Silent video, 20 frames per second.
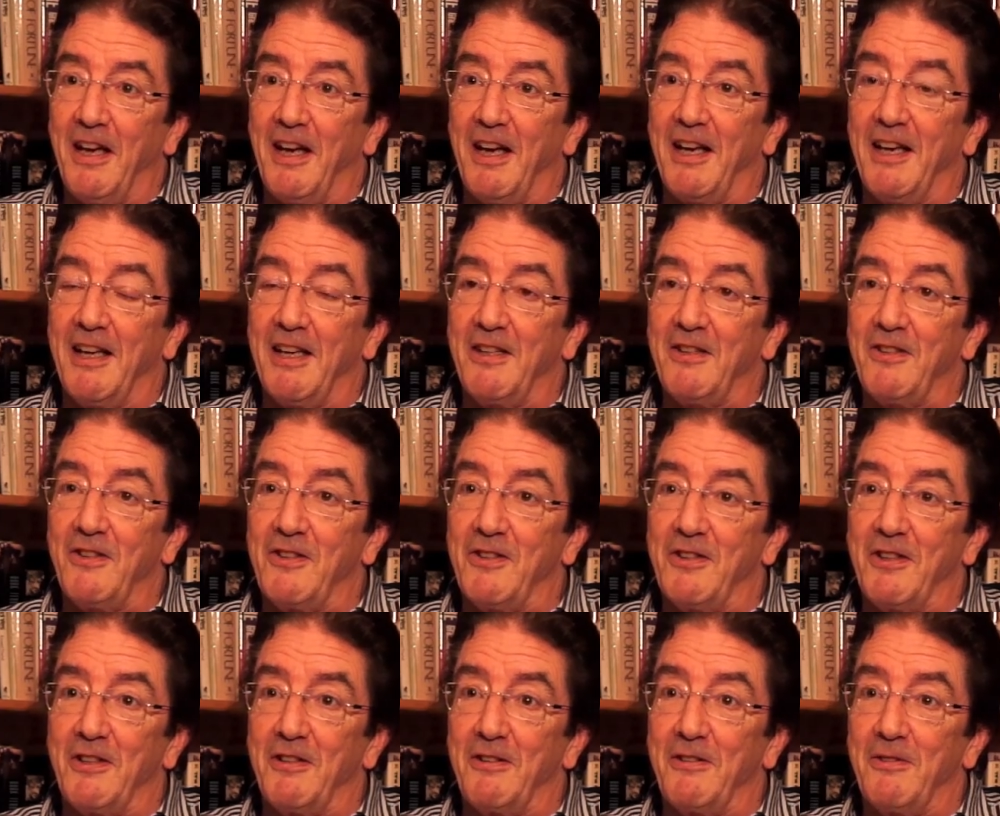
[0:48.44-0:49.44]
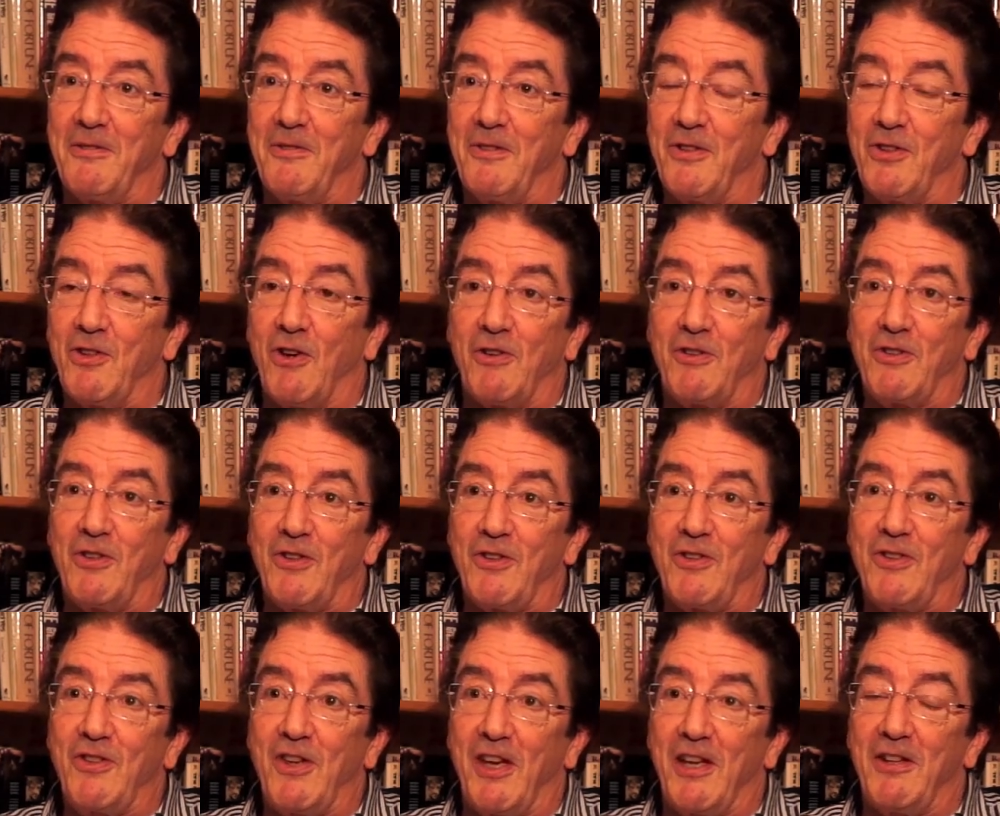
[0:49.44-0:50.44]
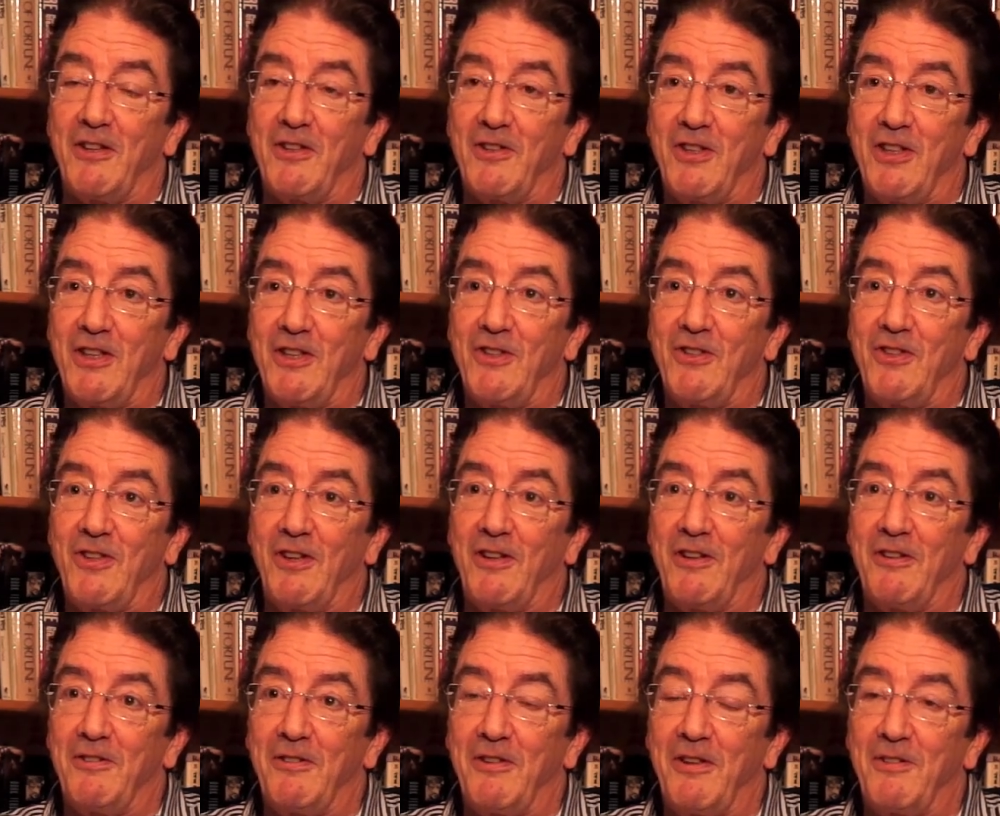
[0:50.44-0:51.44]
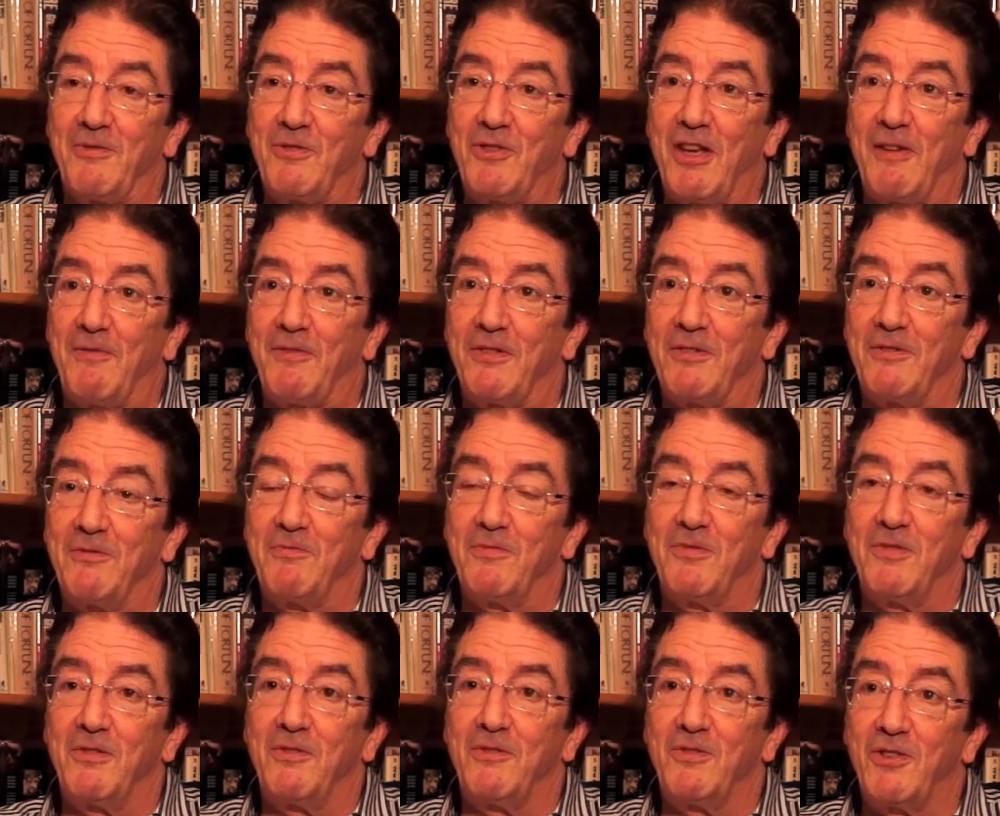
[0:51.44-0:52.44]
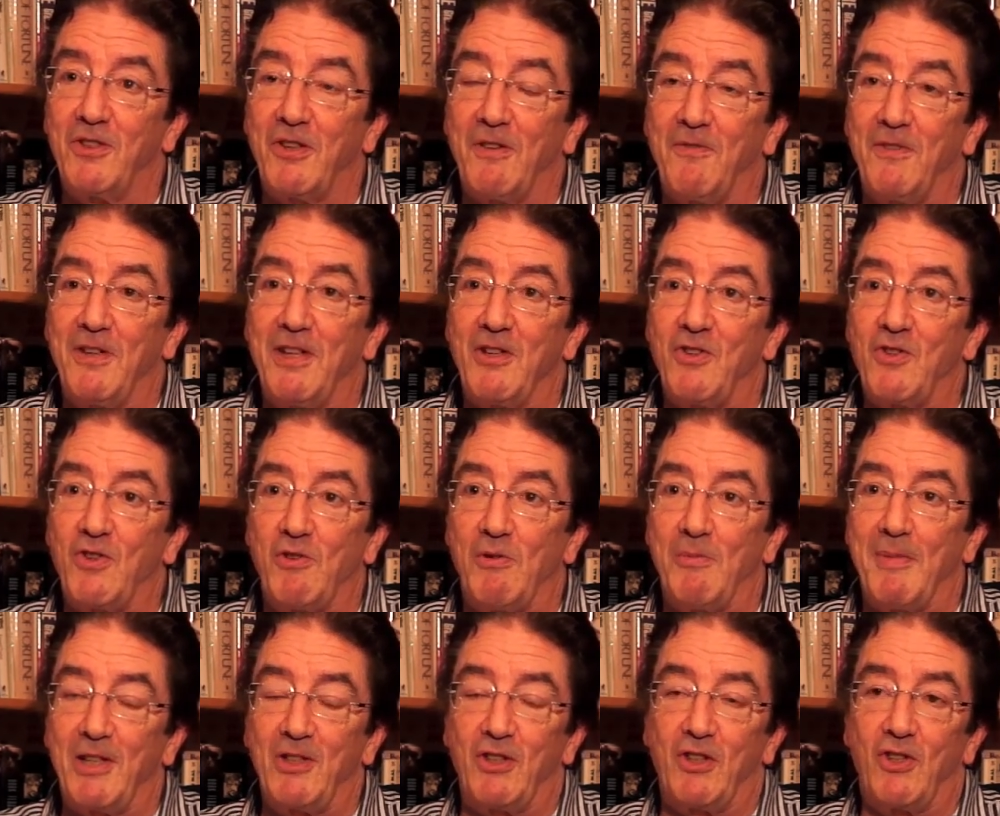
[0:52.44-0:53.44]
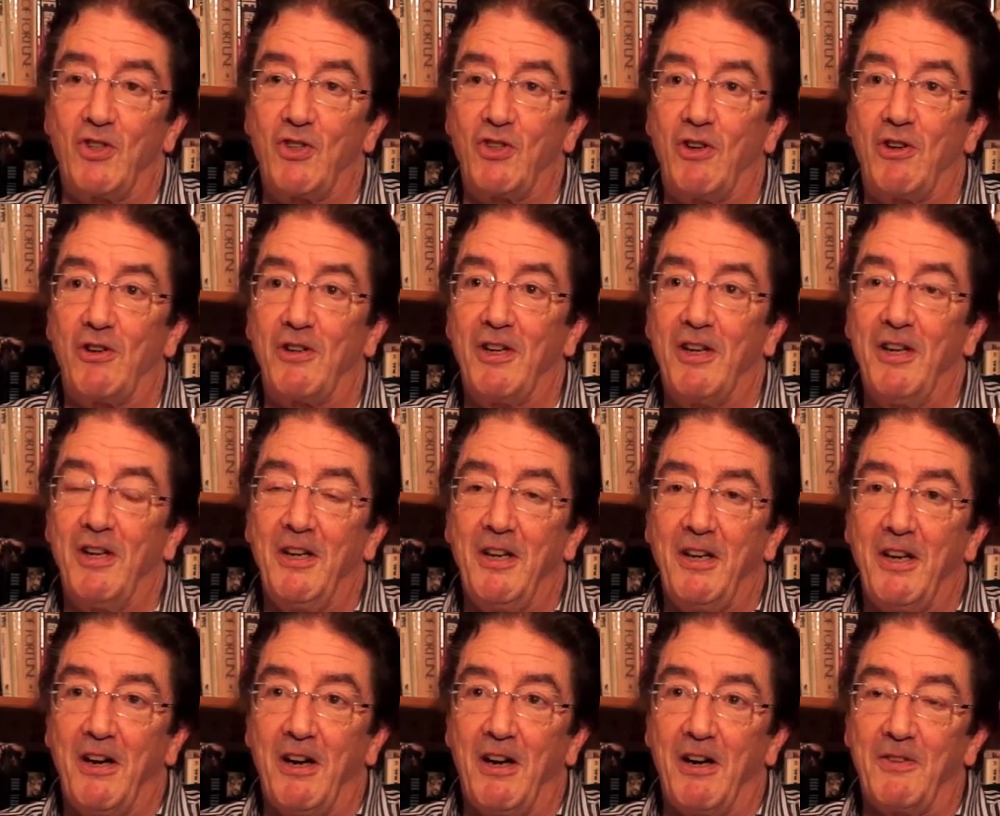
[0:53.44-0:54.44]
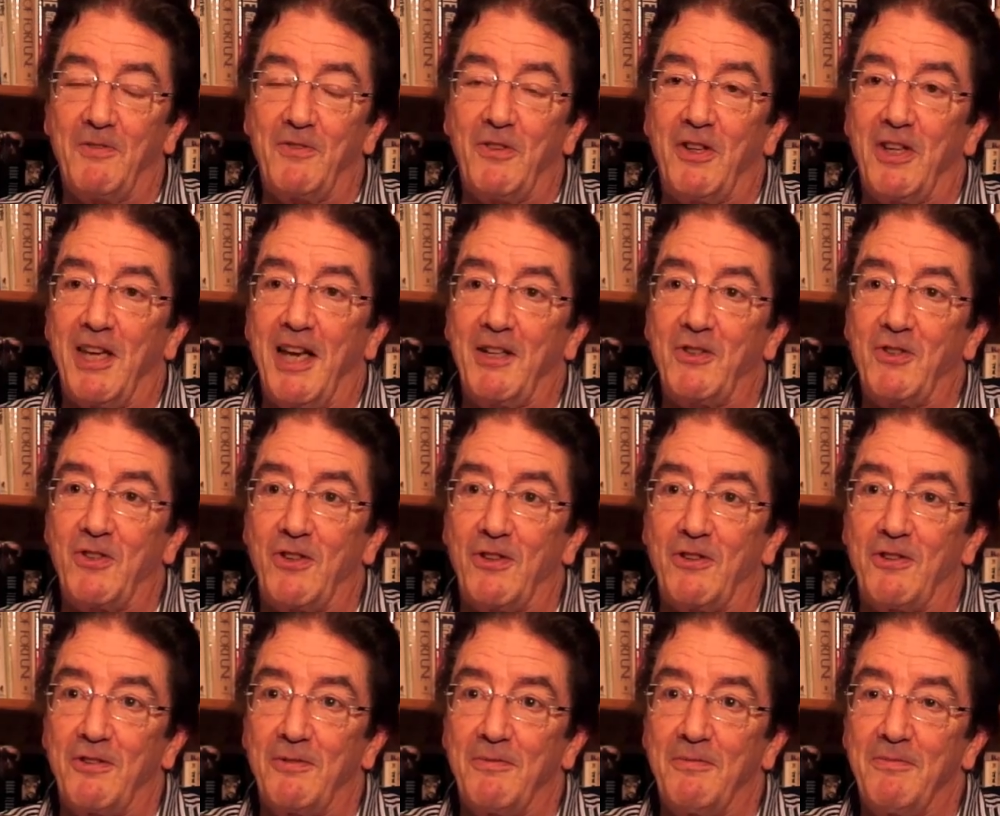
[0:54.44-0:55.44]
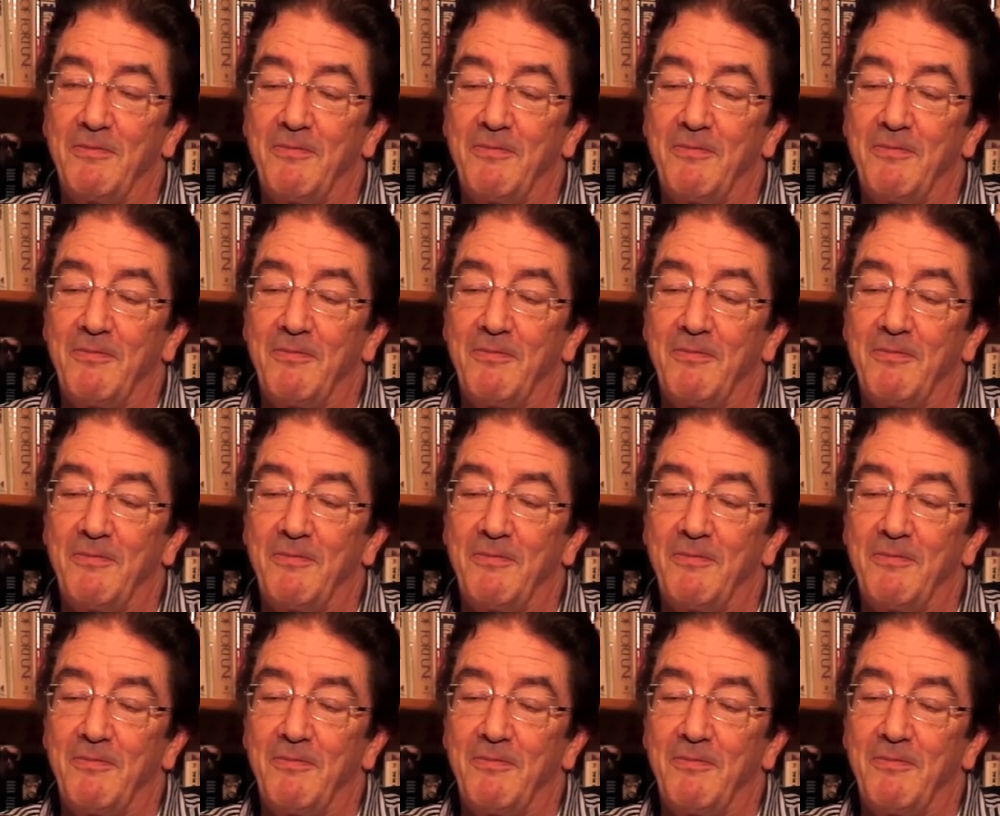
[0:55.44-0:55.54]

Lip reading: And the doctors say that he's suffered severe traumatic shock after the accident.